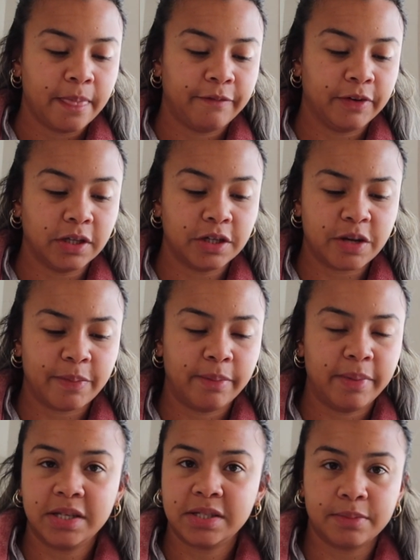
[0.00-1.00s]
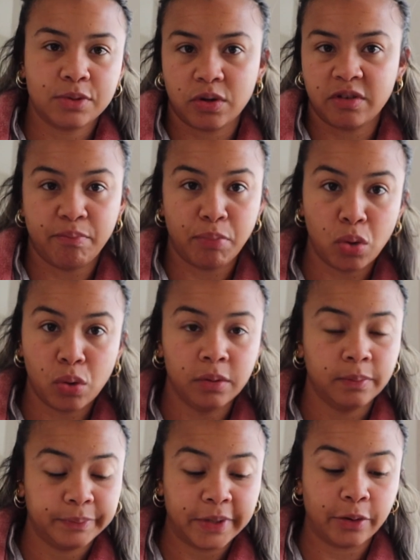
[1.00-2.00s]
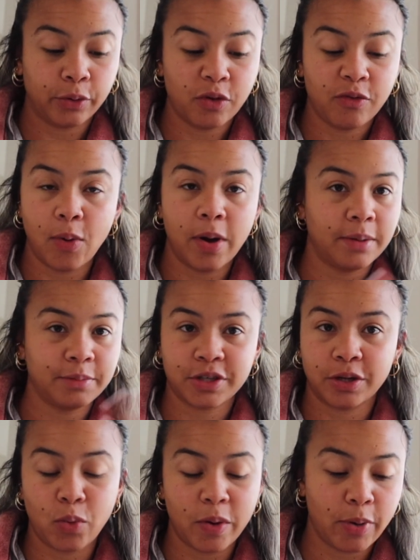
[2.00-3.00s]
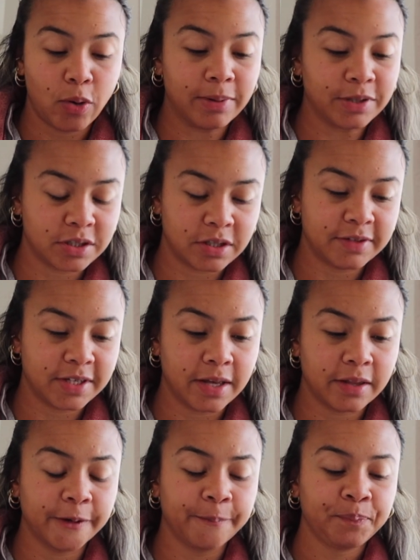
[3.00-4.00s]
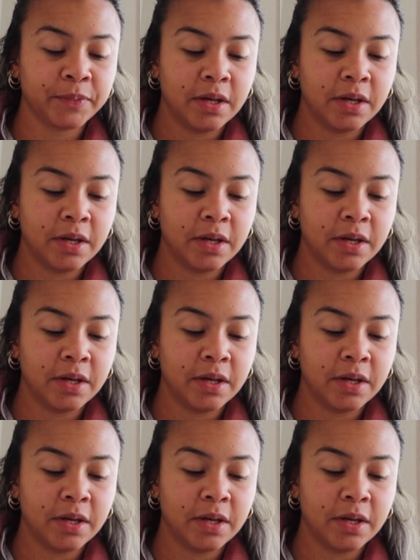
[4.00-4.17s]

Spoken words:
For lunch, I'm gonna make some sort of bowl. I don't know of what, I'm just gonna whip a whole bunch of stuff together.